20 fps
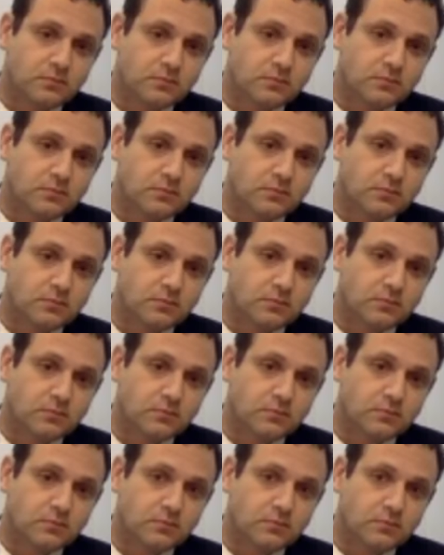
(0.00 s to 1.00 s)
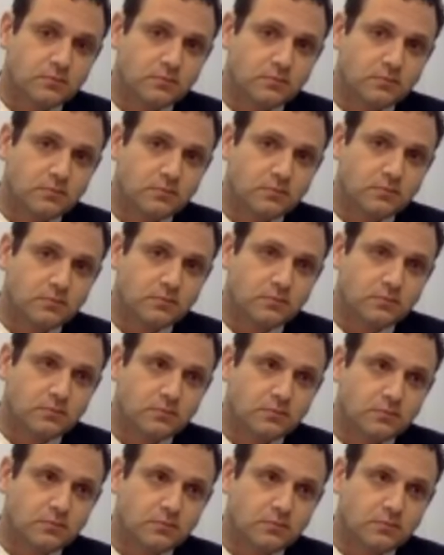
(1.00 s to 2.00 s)

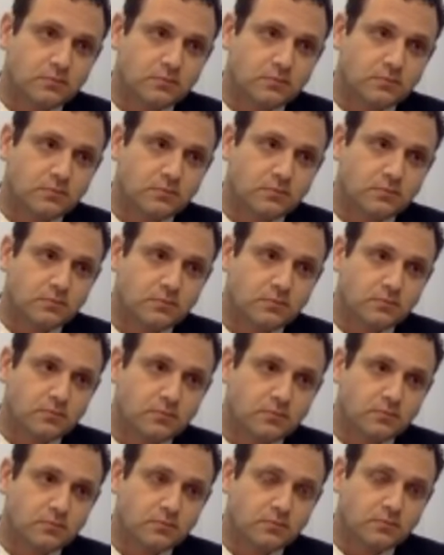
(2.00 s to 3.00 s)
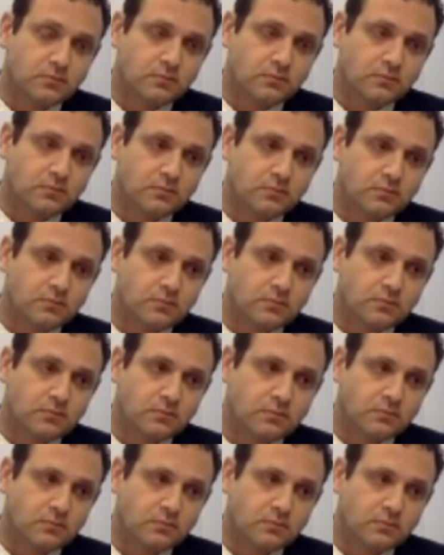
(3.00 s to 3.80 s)
This person isn't speaking.